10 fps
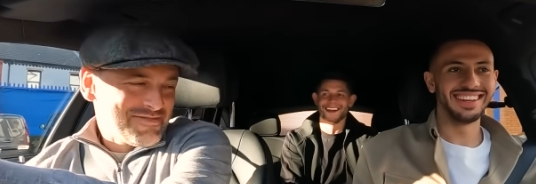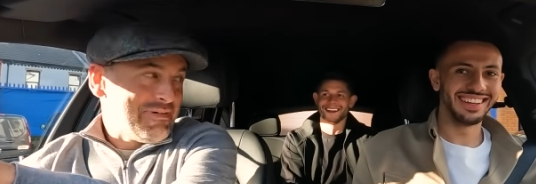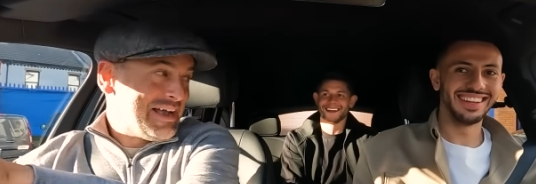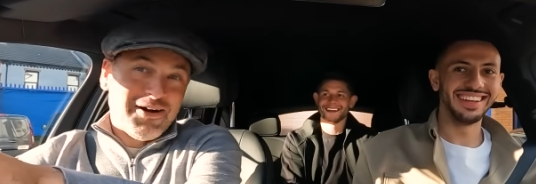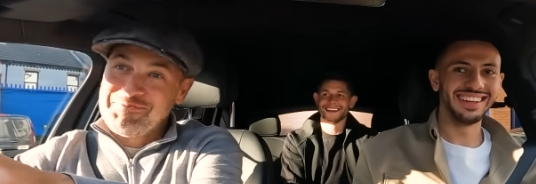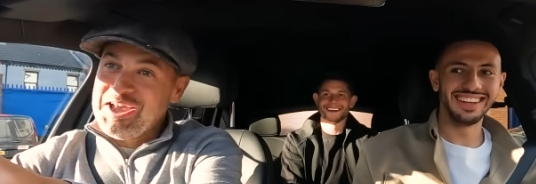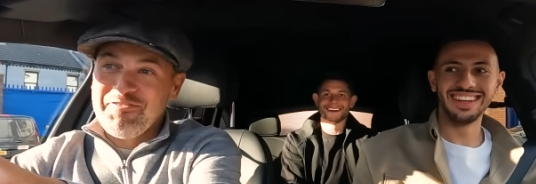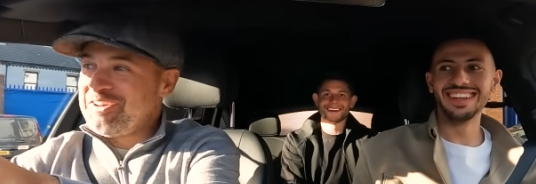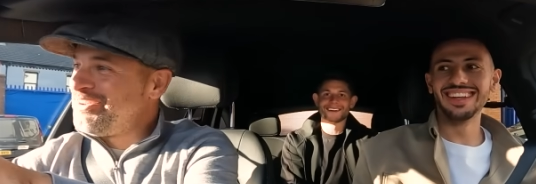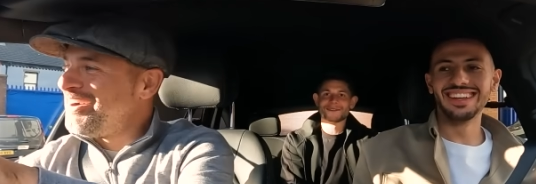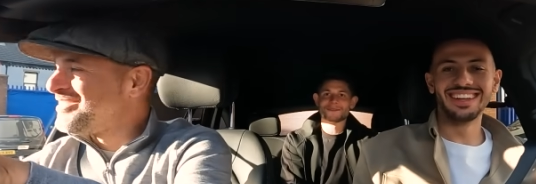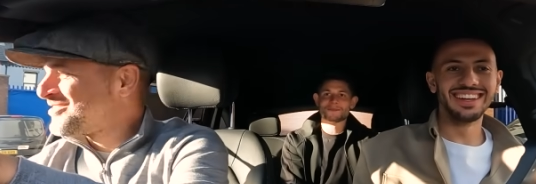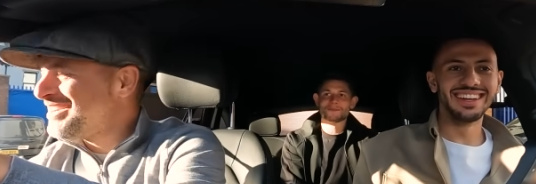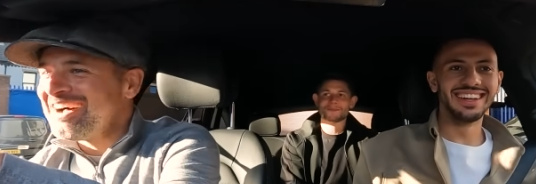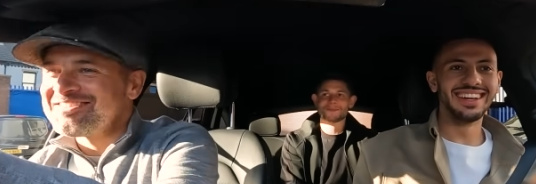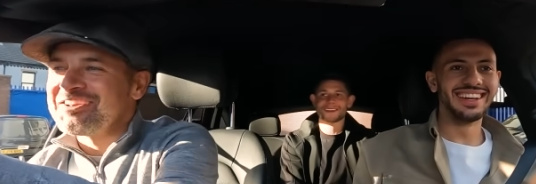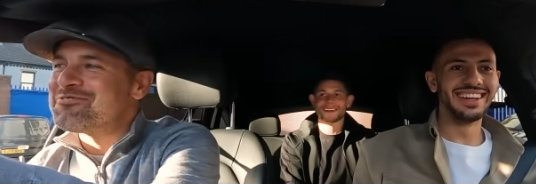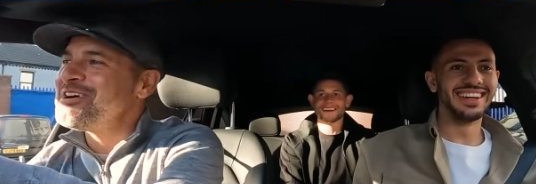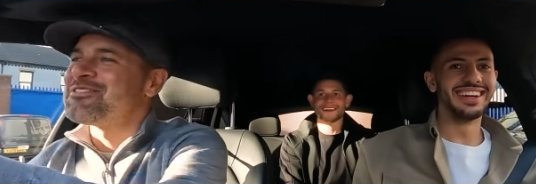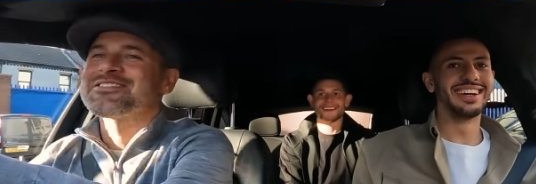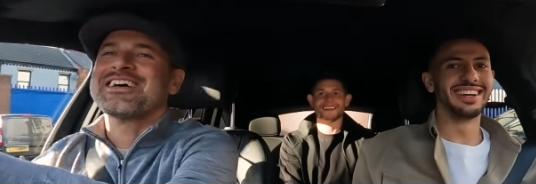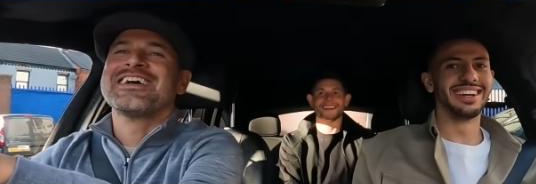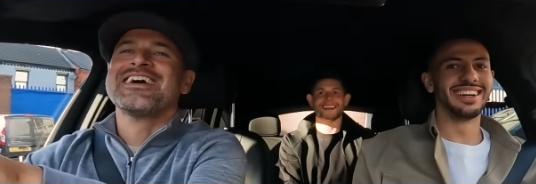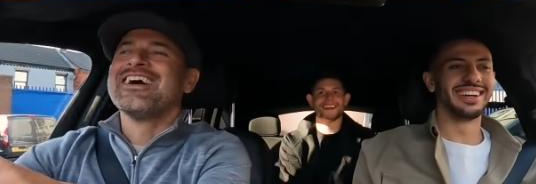Speaker 1: Mate, I'm definitely not answering now. I don't know what he'll say.